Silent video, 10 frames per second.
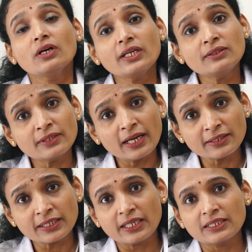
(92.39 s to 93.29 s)
In that
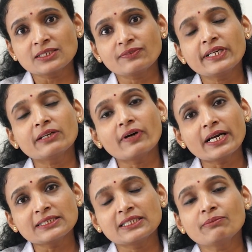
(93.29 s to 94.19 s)
case, we
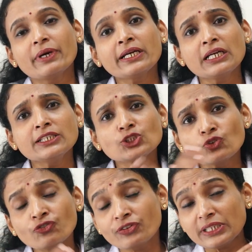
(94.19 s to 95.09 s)
advise them at least
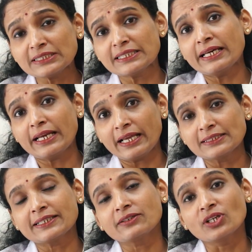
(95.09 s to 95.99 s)
to freeze their
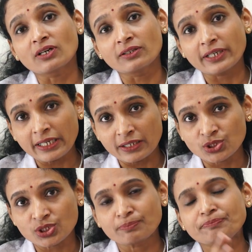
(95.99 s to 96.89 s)
eggs at a younger
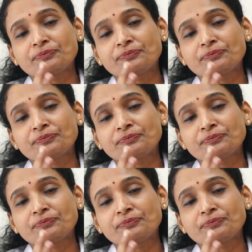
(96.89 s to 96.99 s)
age.